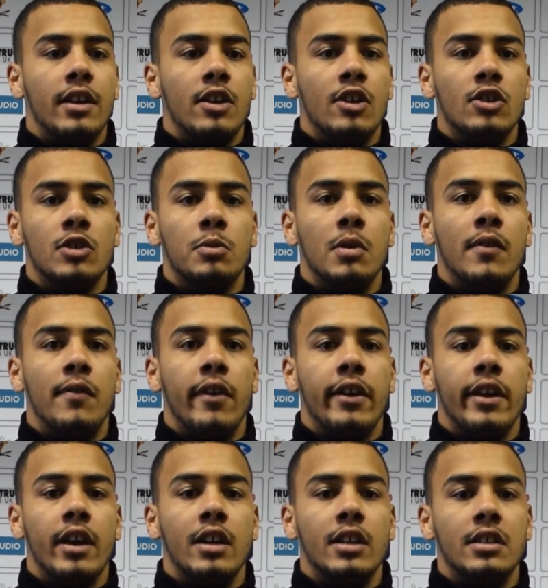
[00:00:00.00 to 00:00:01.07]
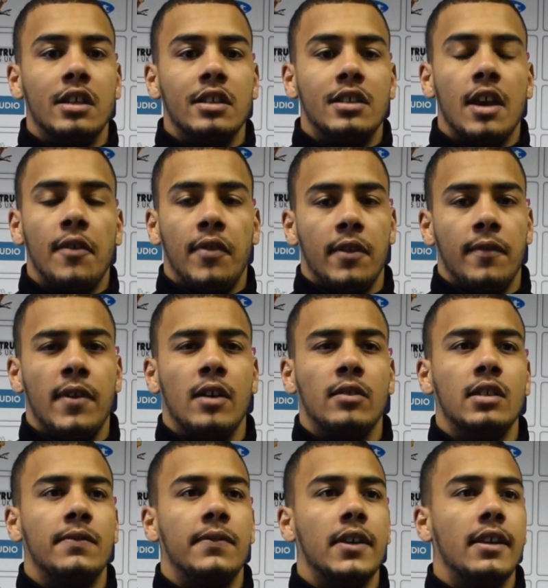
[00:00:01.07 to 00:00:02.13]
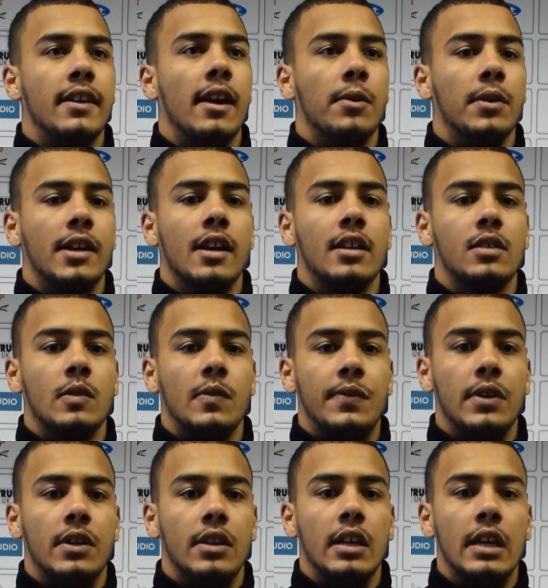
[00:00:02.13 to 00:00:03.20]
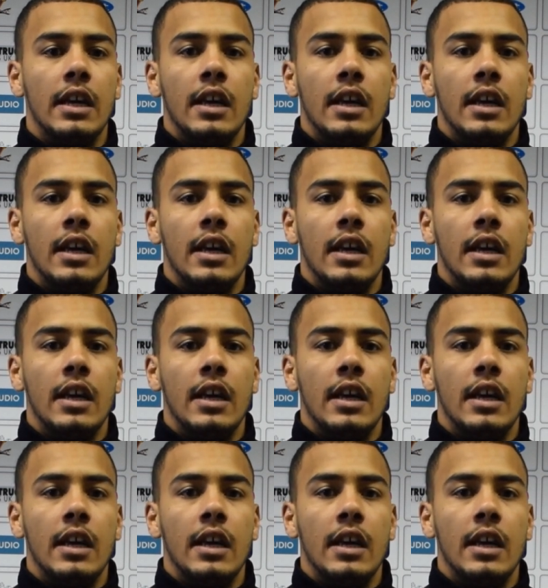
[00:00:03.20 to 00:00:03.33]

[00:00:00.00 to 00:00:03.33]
You know, he's come over here, he's definitely found his feet now at Castleford.